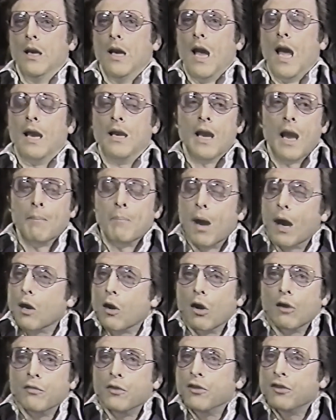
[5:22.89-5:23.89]
And
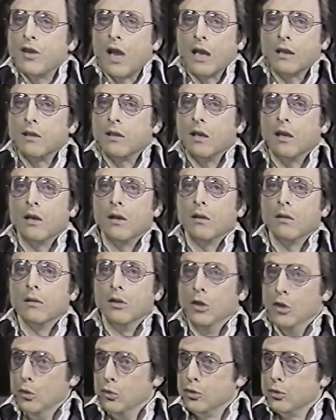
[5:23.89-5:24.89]
Nabokov is not there,
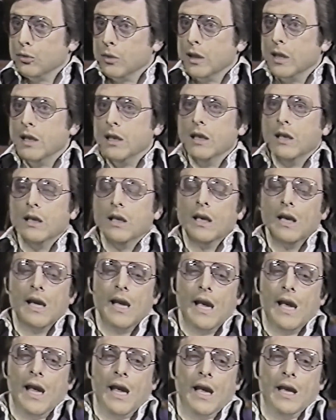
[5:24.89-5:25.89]
usually,
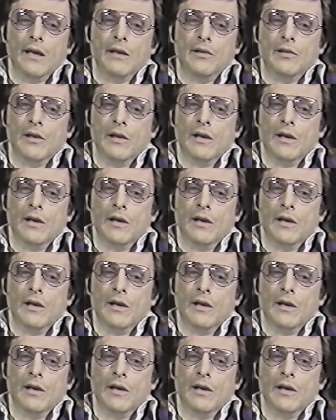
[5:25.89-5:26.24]
and